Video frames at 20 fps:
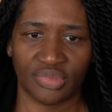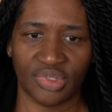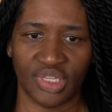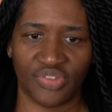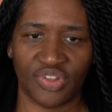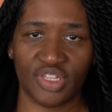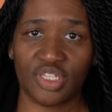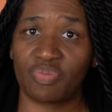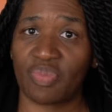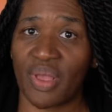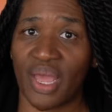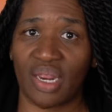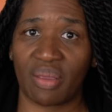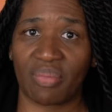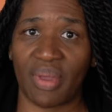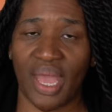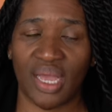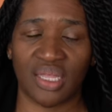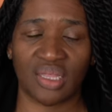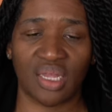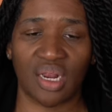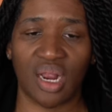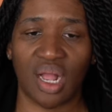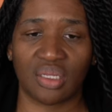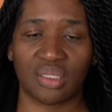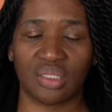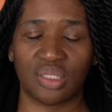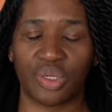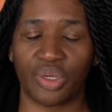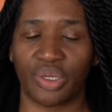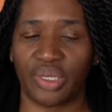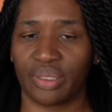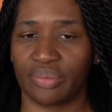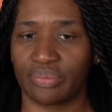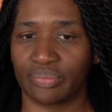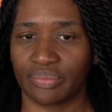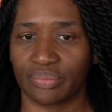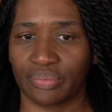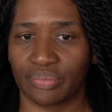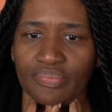If it's Betty back there, I'll scream.